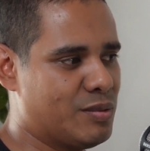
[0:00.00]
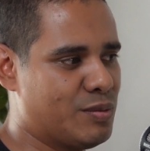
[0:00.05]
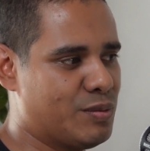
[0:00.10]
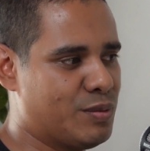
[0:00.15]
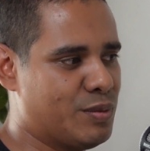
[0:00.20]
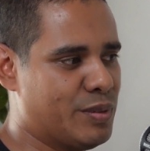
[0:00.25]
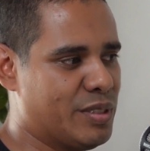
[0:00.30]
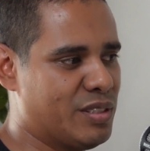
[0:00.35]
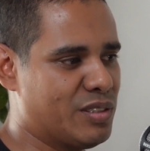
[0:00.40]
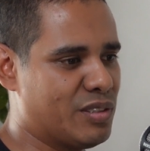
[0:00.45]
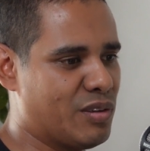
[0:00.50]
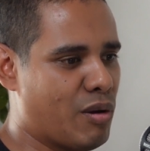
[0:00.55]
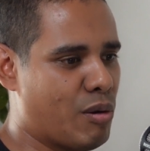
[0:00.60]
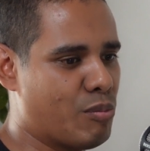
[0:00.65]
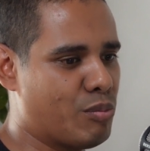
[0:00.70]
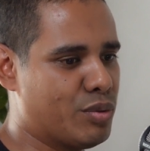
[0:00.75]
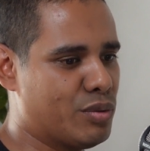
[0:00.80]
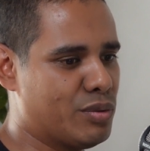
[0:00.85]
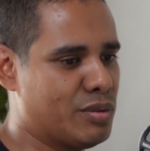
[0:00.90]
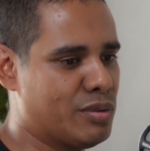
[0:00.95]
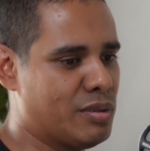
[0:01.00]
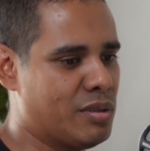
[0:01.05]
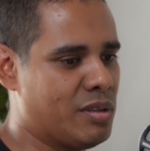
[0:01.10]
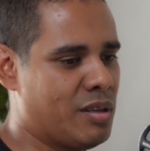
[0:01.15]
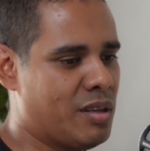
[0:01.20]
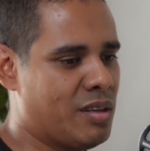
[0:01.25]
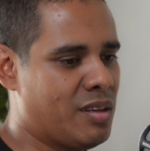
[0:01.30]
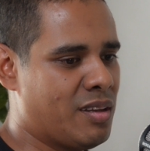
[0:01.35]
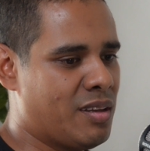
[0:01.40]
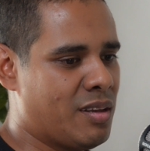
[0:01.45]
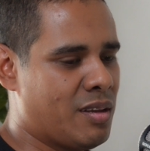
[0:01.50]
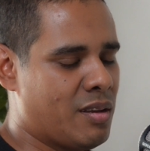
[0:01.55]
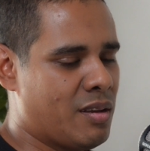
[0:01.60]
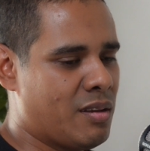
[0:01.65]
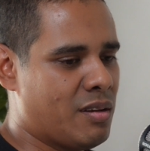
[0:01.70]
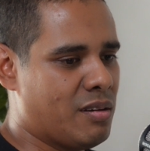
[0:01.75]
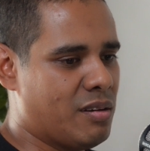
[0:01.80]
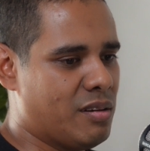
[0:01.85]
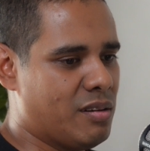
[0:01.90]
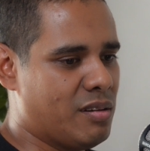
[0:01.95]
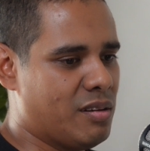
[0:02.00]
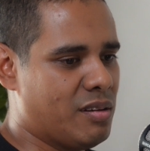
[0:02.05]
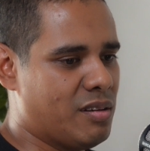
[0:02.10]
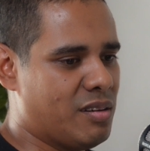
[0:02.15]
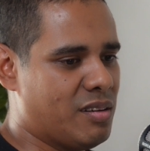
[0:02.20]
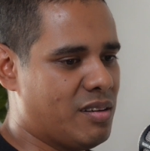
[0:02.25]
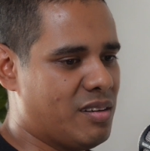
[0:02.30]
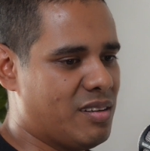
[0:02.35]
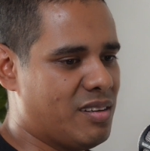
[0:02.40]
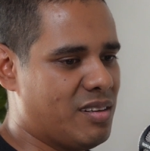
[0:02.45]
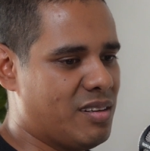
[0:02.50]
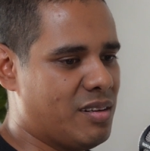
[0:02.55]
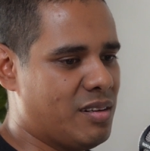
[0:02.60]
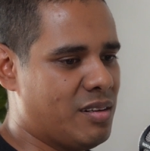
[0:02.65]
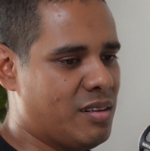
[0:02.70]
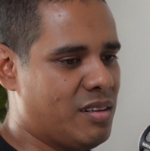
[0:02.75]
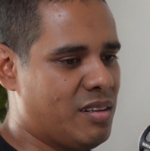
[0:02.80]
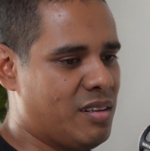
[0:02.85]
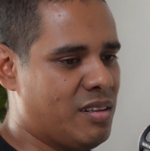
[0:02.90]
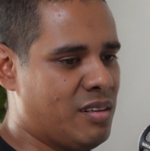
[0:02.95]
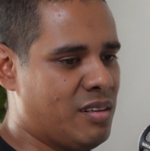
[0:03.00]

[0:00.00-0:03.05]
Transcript: for example, I